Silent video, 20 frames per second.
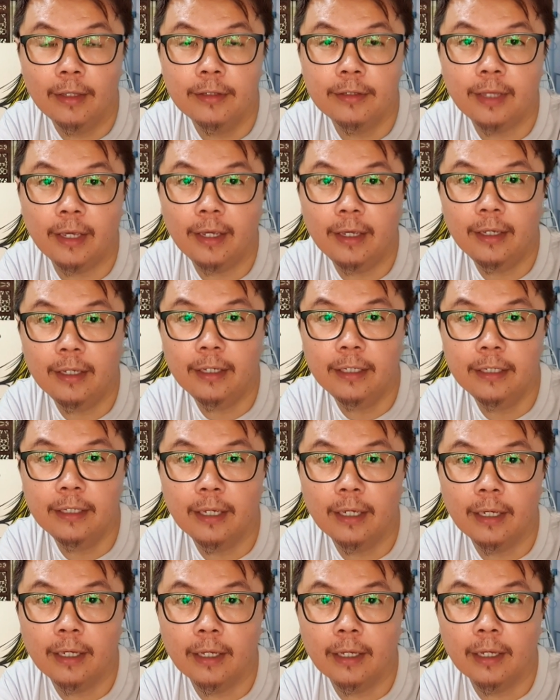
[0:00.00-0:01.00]
they
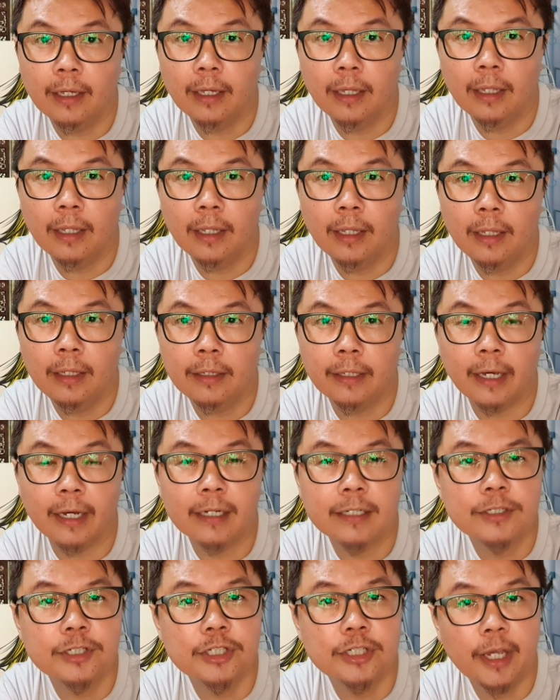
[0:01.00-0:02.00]

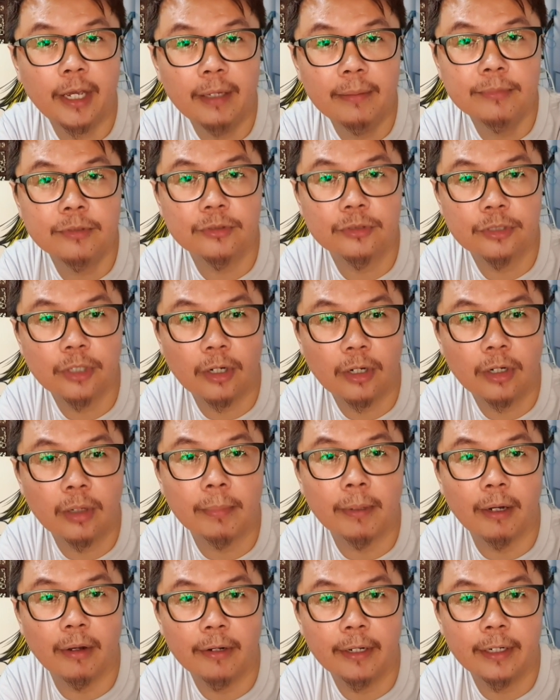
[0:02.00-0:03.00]
are ashamed to talk
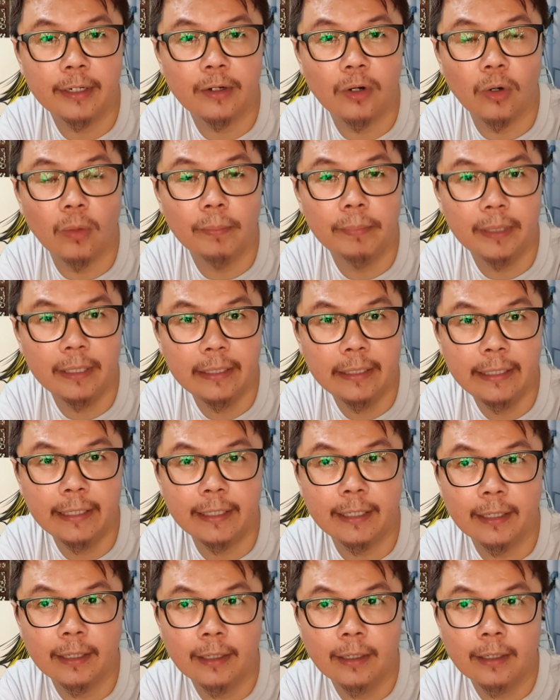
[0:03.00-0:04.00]
about it
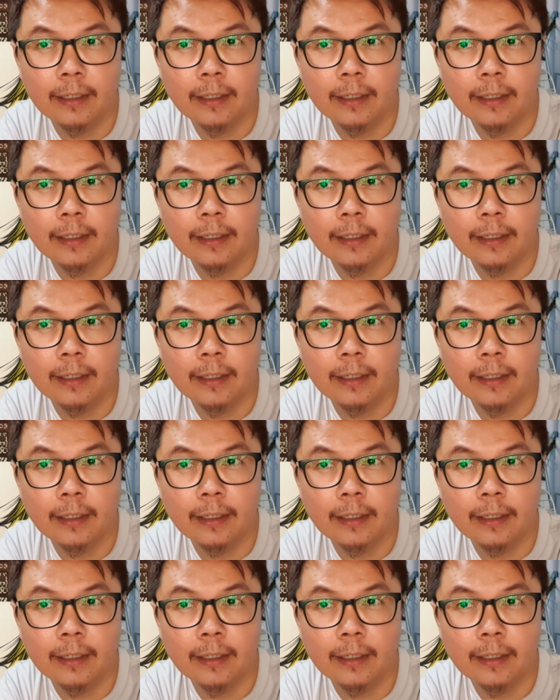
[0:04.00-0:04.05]
openly.